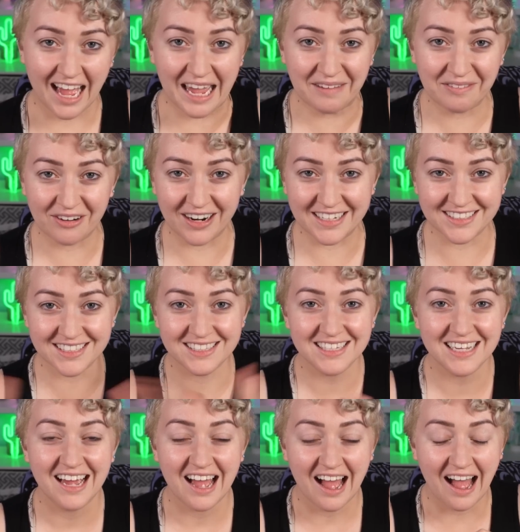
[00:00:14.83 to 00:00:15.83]
Hi friends!
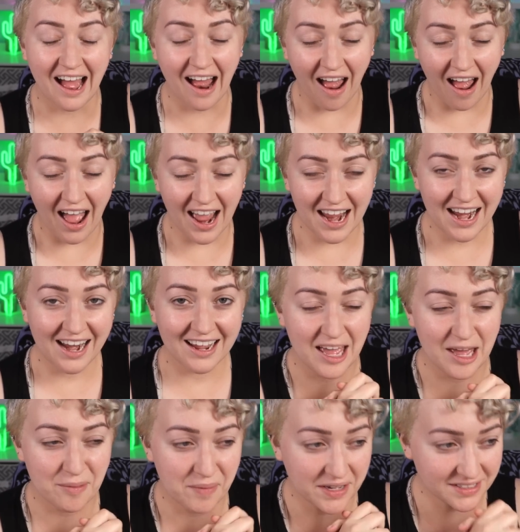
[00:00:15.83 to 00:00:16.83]
I
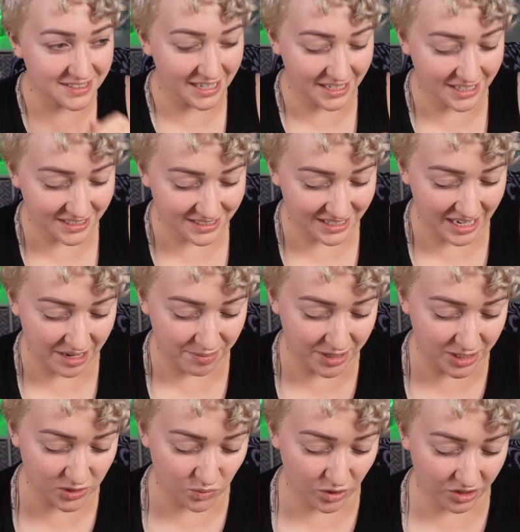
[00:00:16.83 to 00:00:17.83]
am excited today
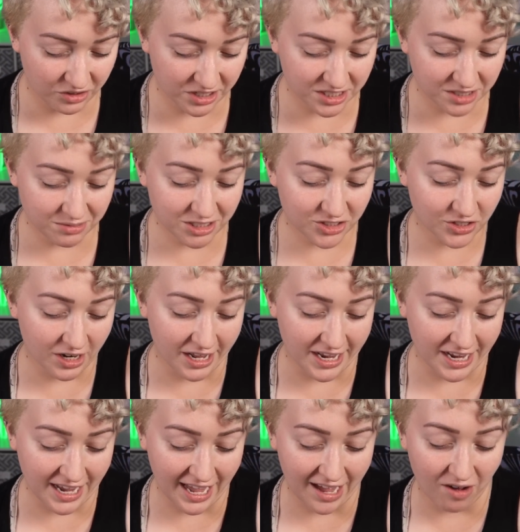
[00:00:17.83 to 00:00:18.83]
because we're going to be
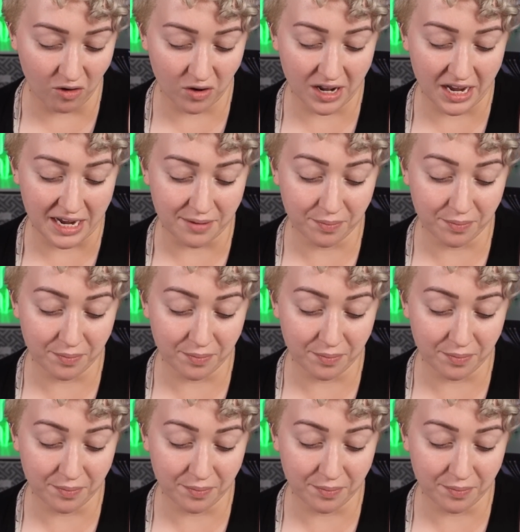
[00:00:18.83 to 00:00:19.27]
trying out a